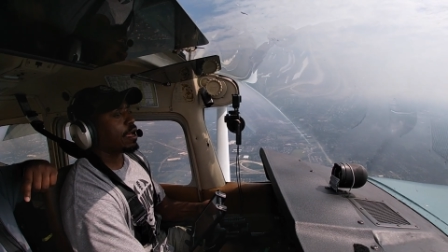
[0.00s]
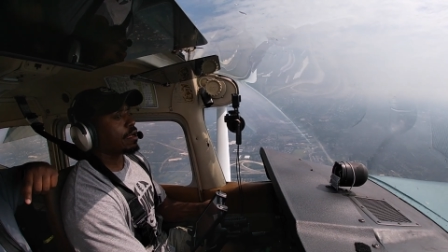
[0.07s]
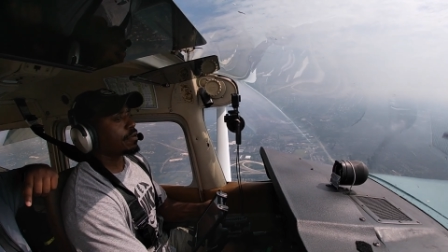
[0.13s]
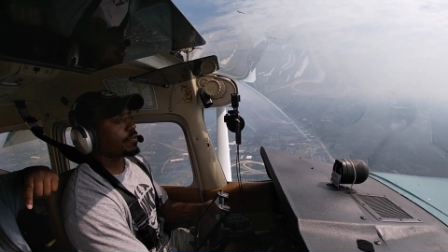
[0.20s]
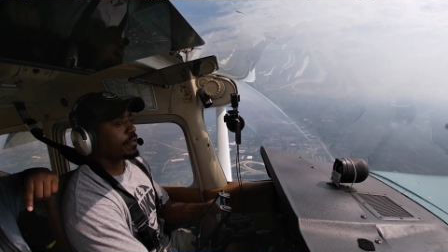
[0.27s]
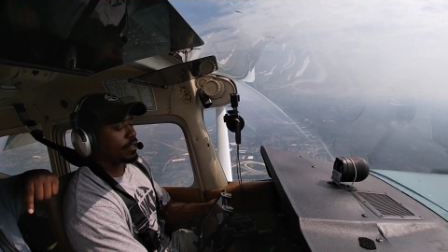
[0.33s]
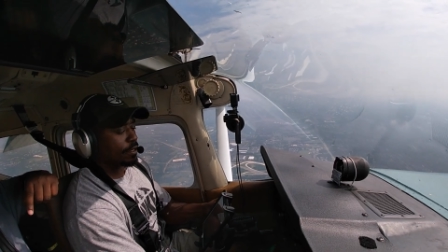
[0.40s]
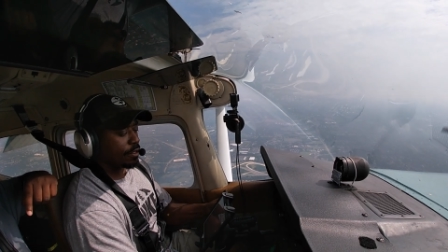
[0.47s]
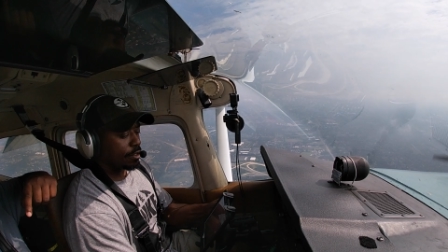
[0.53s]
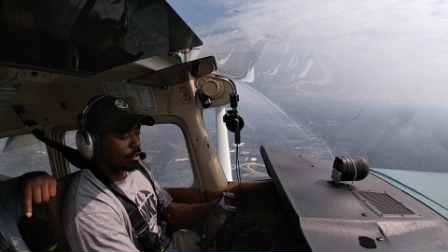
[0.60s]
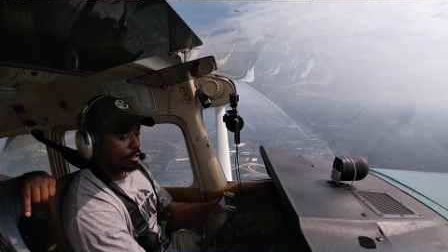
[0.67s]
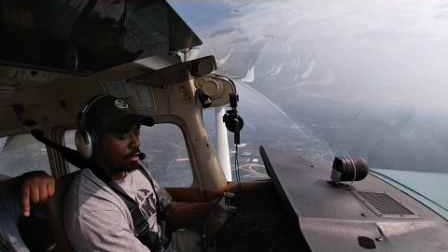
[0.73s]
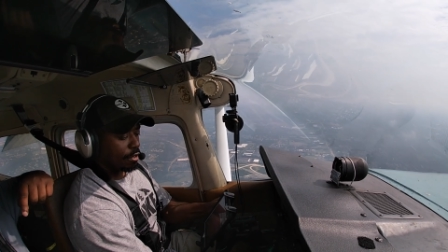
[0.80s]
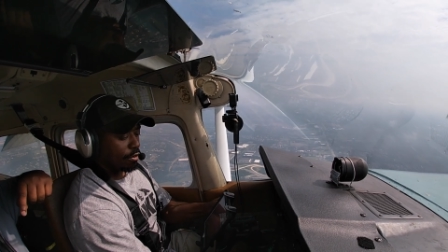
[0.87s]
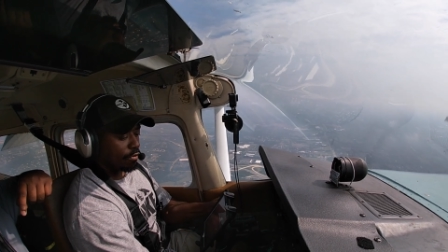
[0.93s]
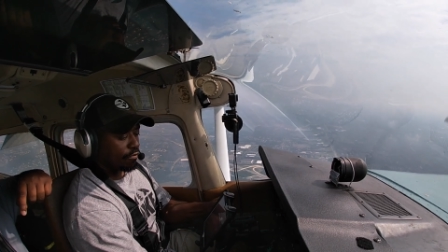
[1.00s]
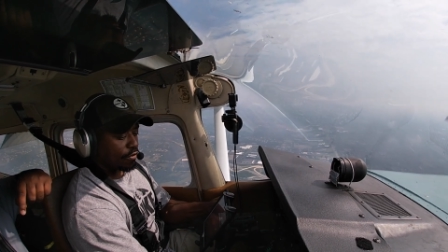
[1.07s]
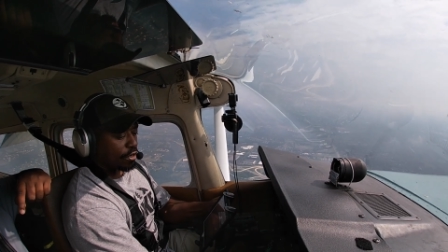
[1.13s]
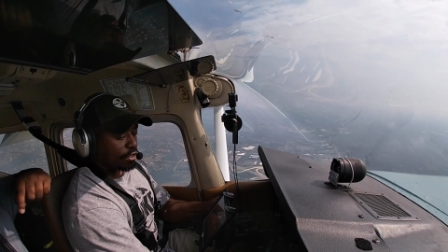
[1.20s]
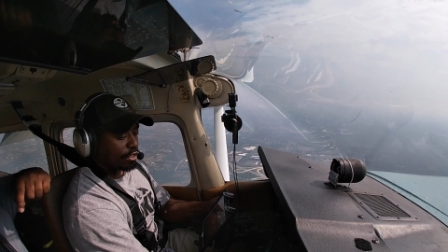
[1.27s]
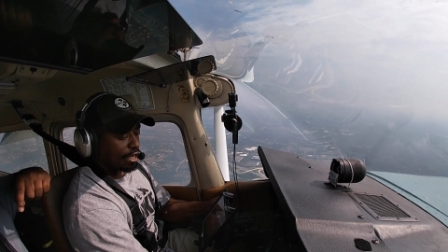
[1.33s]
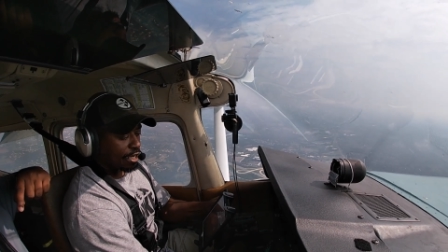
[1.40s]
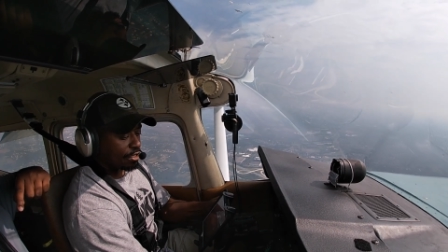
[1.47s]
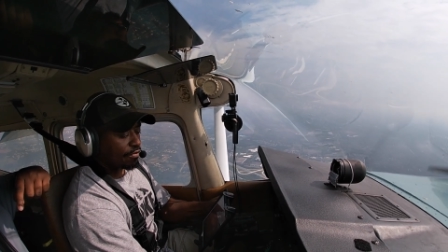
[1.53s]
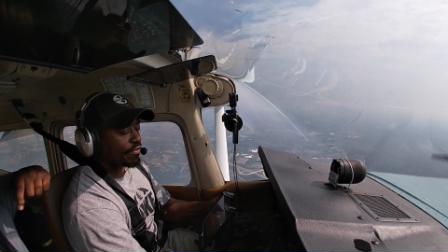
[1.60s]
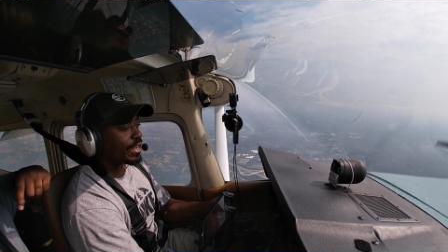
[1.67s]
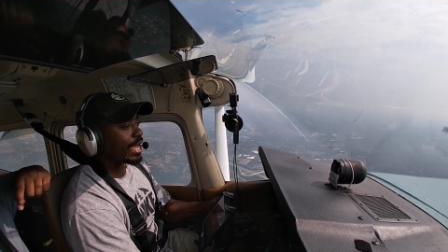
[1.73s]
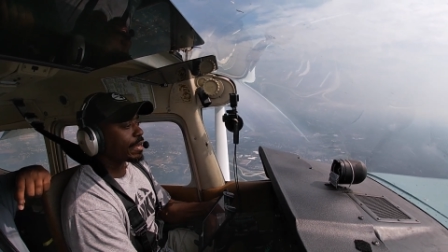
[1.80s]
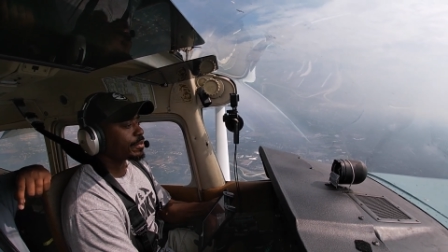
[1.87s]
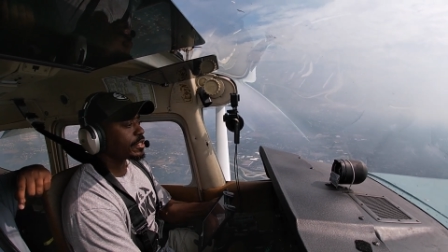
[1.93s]
off. First notch
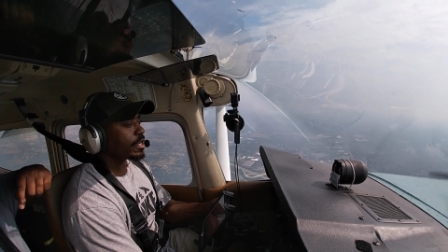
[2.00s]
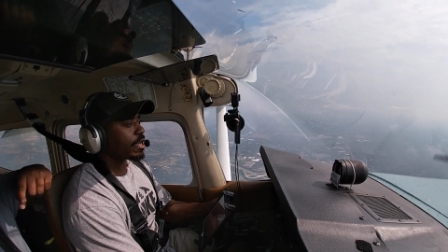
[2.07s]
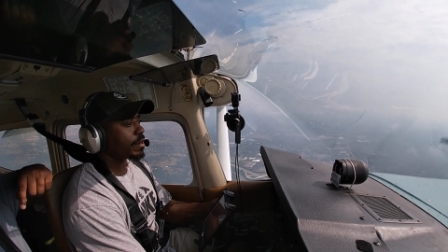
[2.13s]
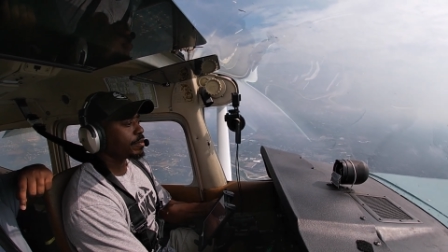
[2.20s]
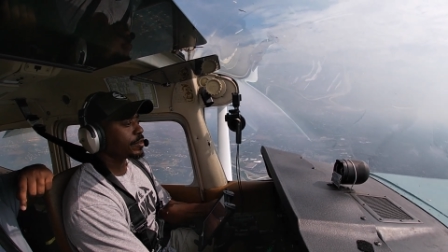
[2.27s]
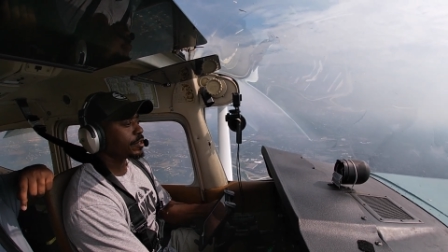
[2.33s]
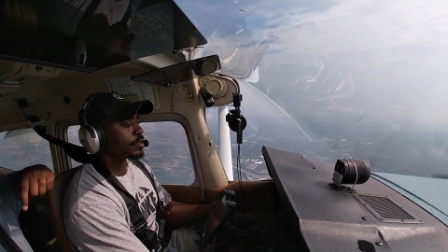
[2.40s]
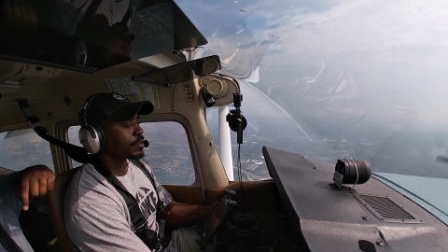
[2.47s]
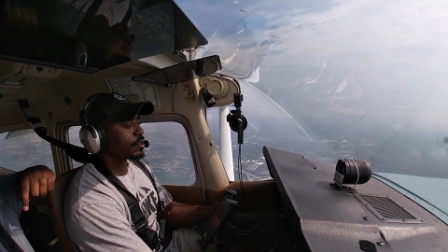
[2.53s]
of flaps up.